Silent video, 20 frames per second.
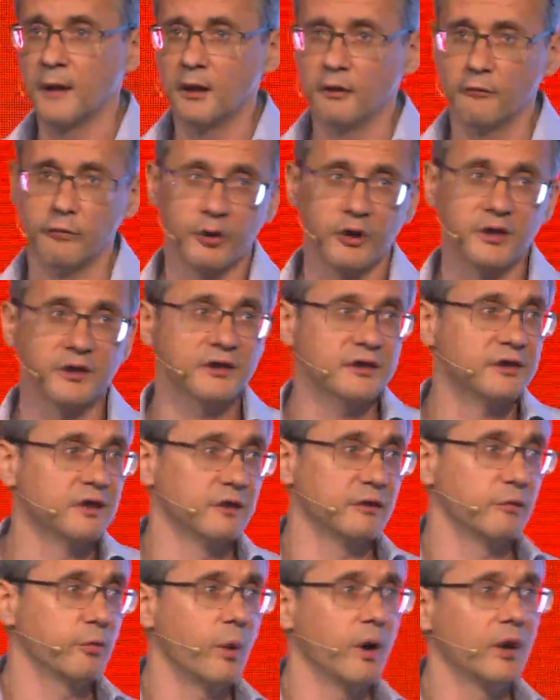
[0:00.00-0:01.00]
For
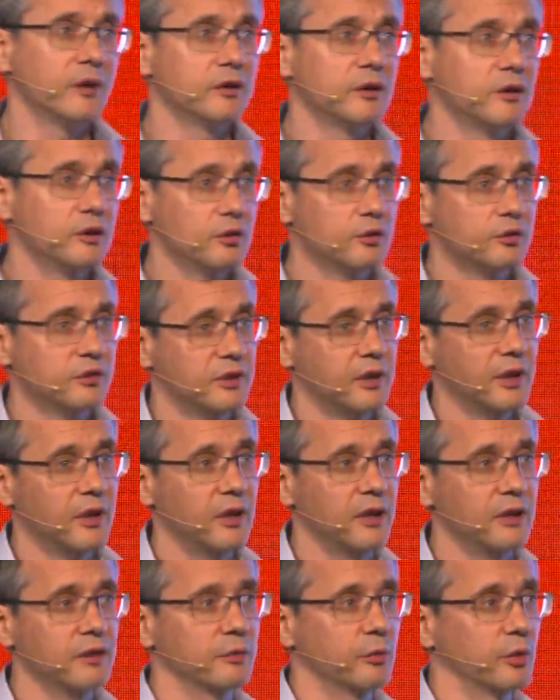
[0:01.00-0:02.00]
instance, one use
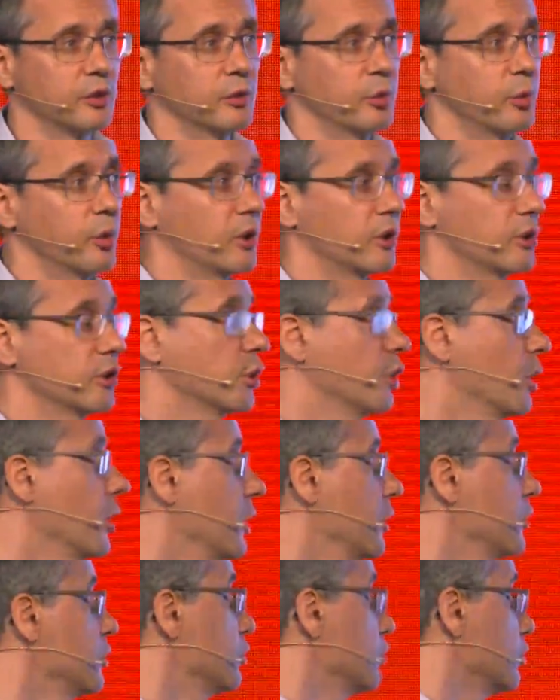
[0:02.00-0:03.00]
case what we're
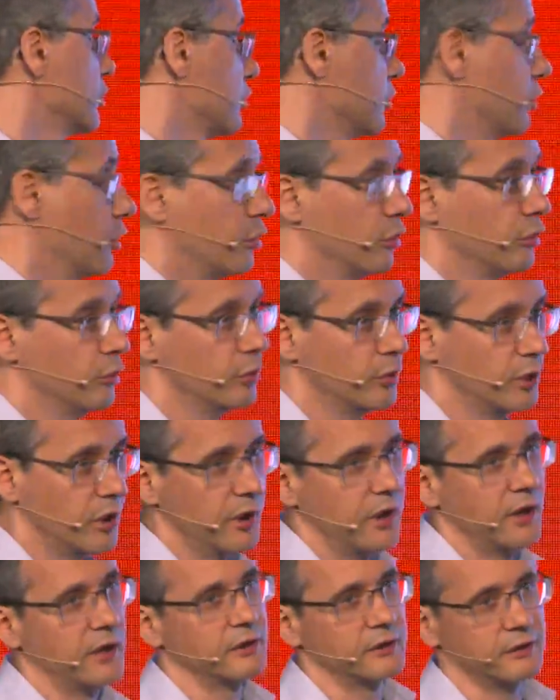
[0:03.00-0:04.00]
trying to solve
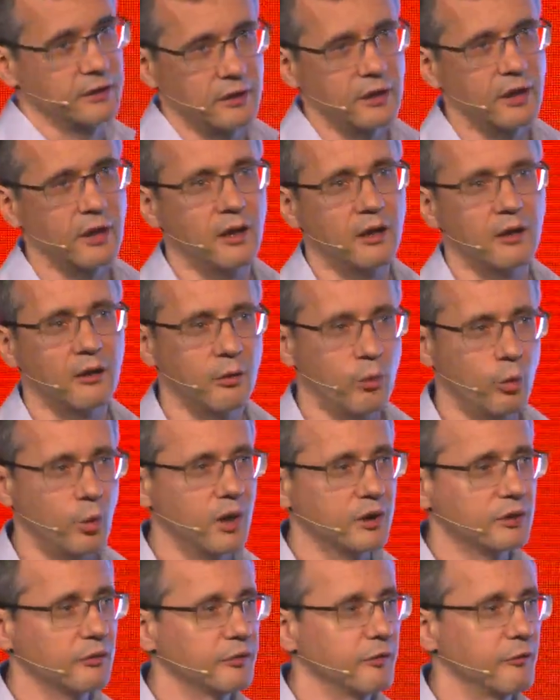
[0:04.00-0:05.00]
as
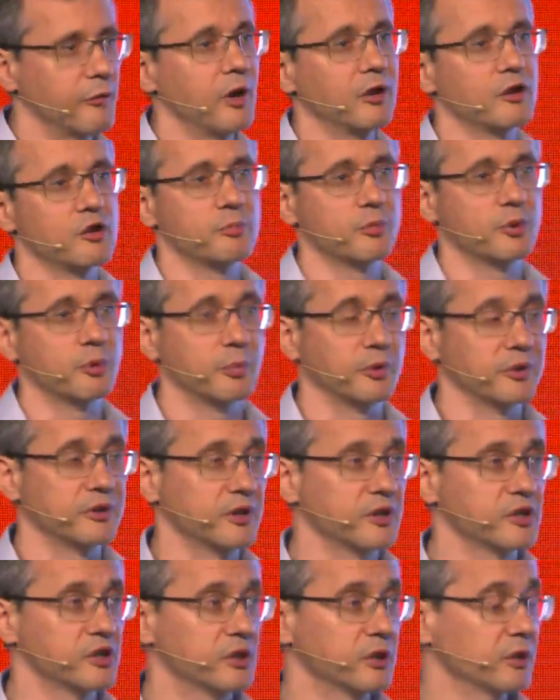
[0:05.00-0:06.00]
one of the value
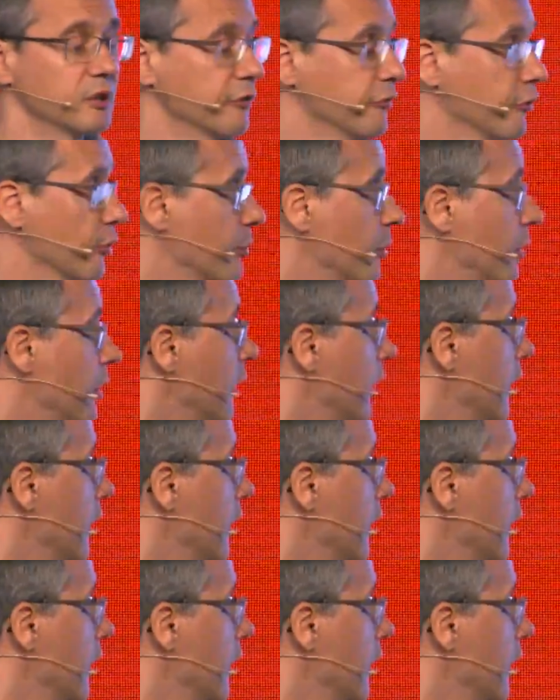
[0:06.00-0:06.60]
propositions from